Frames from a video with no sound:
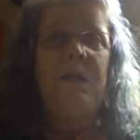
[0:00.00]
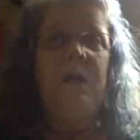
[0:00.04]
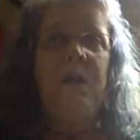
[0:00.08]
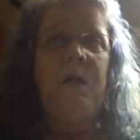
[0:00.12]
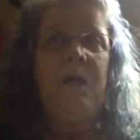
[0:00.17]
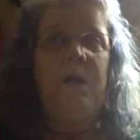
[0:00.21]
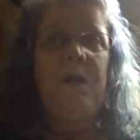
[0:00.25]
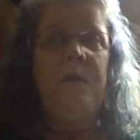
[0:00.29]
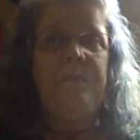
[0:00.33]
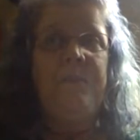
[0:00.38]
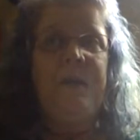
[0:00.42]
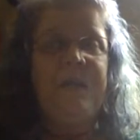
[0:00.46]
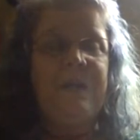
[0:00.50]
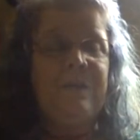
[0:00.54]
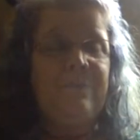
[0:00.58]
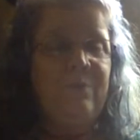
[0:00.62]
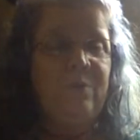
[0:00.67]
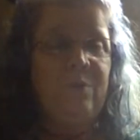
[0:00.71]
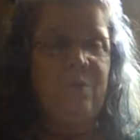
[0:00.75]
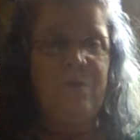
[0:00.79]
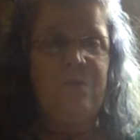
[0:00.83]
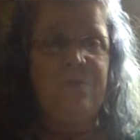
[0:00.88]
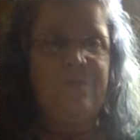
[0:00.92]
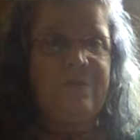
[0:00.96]
Uh, make up
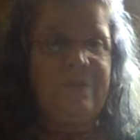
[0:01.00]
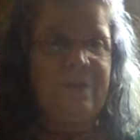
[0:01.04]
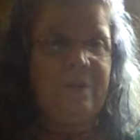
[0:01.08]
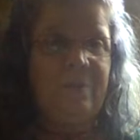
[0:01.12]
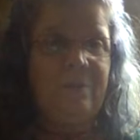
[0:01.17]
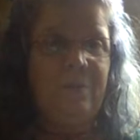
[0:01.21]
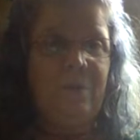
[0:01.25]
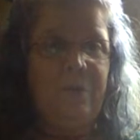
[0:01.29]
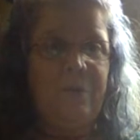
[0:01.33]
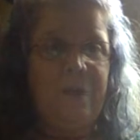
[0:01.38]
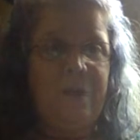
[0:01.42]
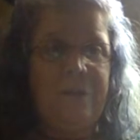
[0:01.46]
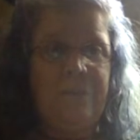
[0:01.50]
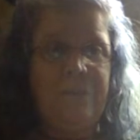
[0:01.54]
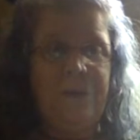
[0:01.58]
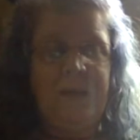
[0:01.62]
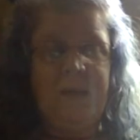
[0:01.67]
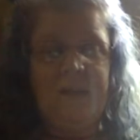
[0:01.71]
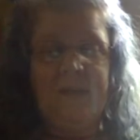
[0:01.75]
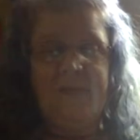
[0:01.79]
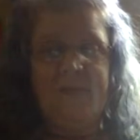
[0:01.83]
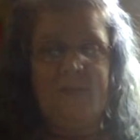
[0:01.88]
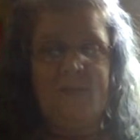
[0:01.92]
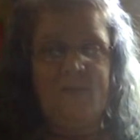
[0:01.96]
your own ceremony
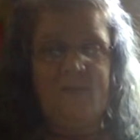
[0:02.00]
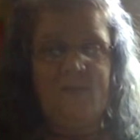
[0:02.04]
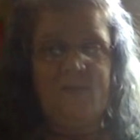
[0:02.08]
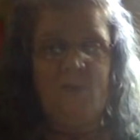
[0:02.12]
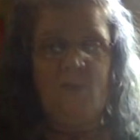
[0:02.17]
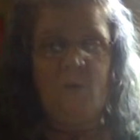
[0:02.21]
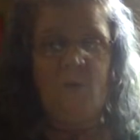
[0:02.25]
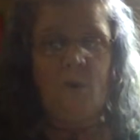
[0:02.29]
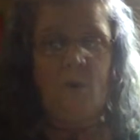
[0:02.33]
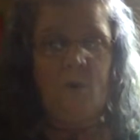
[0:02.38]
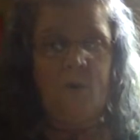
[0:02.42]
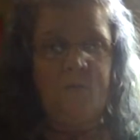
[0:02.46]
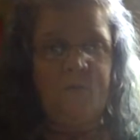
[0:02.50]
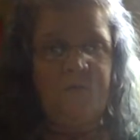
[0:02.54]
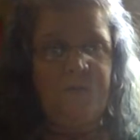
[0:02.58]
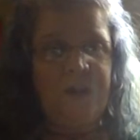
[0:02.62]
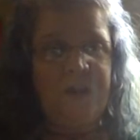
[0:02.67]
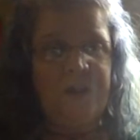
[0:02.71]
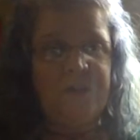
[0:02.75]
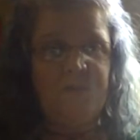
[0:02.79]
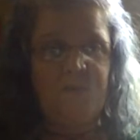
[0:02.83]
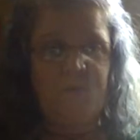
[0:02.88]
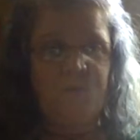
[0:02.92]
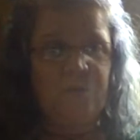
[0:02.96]
because there's no hard,
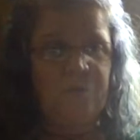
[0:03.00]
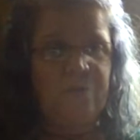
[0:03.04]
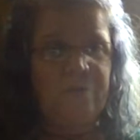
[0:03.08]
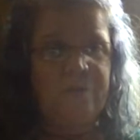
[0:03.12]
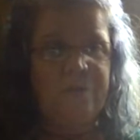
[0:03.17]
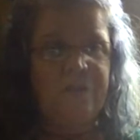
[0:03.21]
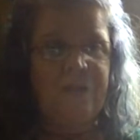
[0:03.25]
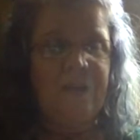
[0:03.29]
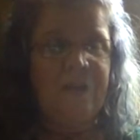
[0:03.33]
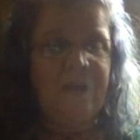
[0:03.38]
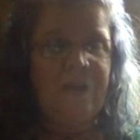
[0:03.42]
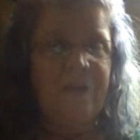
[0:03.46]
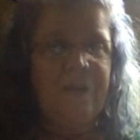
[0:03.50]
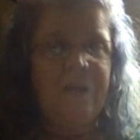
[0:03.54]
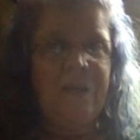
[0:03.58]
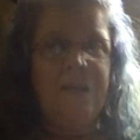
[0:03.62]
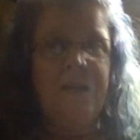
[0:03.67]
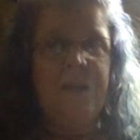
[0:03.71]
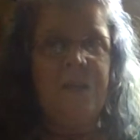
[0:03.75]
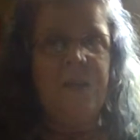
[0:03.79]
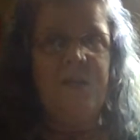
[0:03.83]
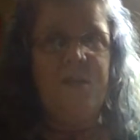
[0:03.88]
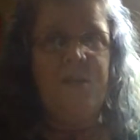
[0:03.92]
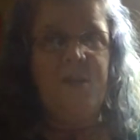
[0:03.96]
fast rules saying
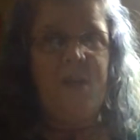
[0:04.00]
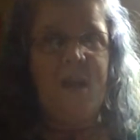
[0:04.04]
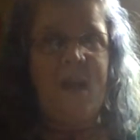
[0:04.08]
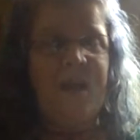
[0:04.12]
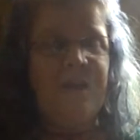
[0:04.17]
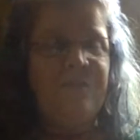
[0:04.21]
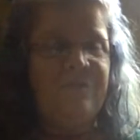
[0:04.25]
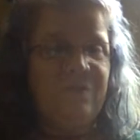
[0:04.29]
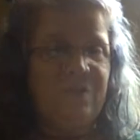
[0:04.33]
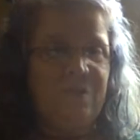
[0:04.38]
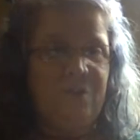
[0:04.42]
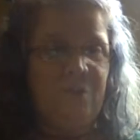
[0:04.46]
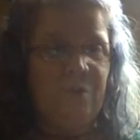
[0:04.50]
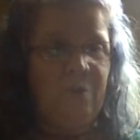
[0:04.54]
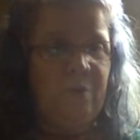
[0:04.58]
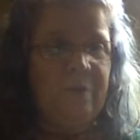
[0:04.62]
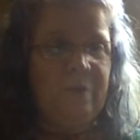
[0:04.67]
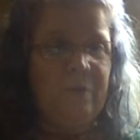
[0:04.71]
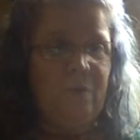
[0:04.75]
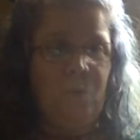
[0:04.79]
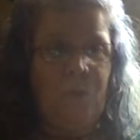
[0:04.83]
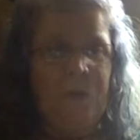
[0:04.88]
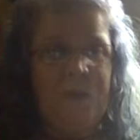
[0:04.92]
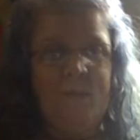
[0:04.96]
you have to do
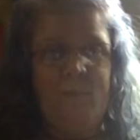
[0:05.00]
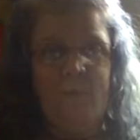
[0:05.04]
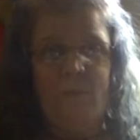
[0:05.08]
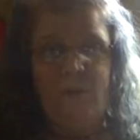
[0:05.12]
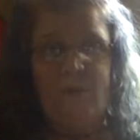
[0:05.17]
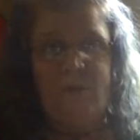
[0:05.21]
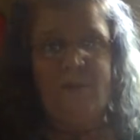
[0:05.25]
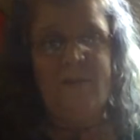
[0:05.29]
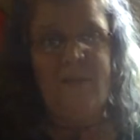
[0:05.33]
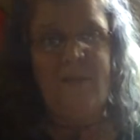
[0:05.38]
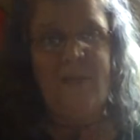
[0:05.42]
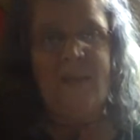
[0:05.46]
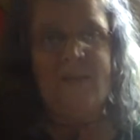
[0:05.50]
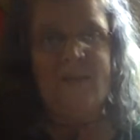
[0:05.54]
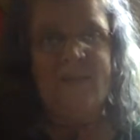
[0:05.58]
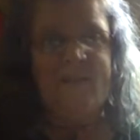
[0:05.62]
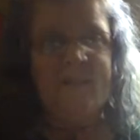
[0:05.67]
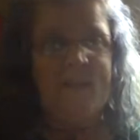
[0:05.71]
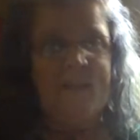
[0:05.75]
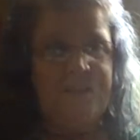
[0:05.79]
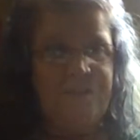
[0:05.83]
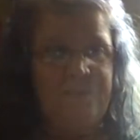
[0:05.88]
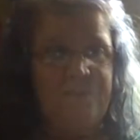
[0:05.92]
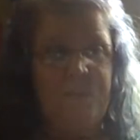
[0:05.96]
it the way the book says.
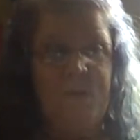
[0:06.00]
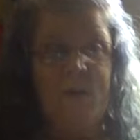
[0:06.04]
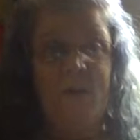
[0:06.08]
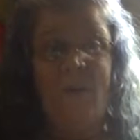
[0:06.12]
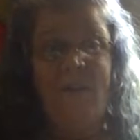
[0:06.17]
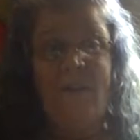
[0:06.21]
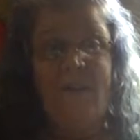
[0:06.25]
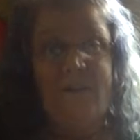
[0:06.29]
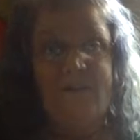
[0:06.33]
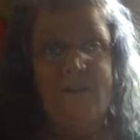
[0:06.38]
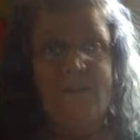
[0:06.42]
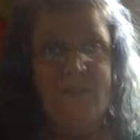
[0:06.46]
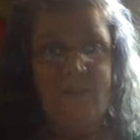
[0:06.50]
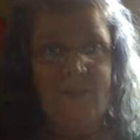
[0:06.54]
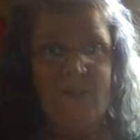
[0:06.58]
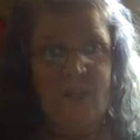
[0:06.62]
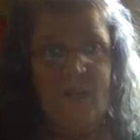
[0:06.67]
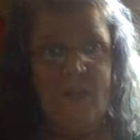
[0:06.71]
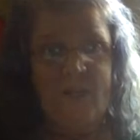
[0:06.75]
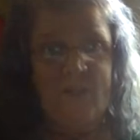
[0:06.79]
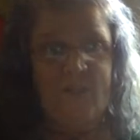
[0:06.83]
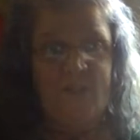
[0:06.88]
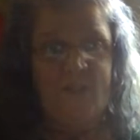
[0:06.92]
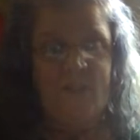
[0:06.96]
That's merely a
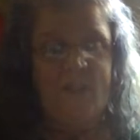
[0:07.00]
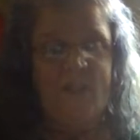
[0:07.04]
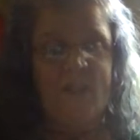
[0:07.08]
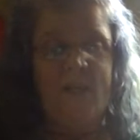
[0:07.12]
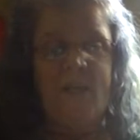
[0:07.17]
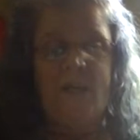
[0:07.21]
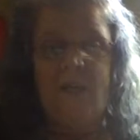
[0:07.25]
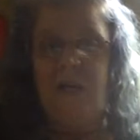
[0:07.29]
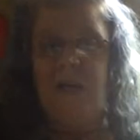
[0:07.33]
suggestion.